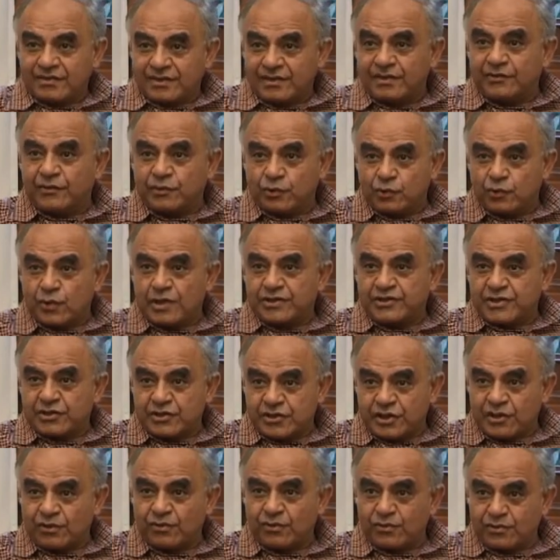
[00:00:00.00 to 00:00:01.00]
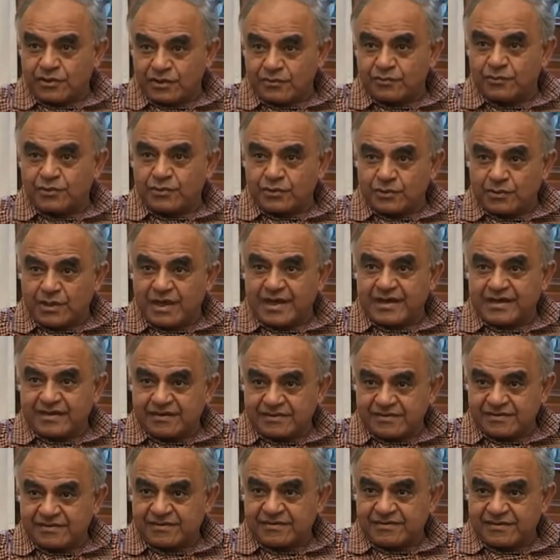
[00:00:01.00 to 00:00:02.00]
You as a shareholder, would you like
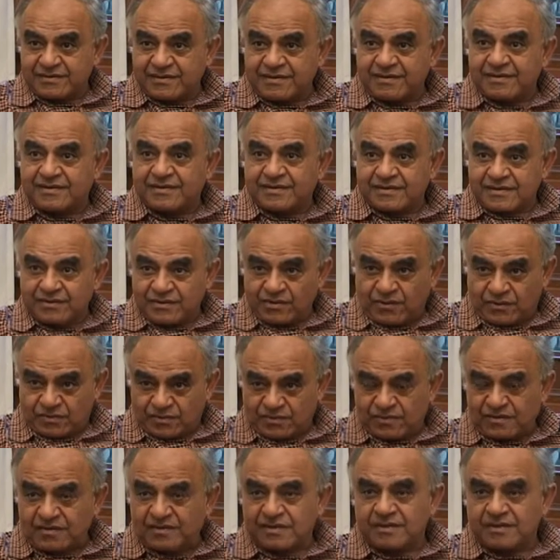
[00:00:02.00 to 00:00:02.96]
it? No.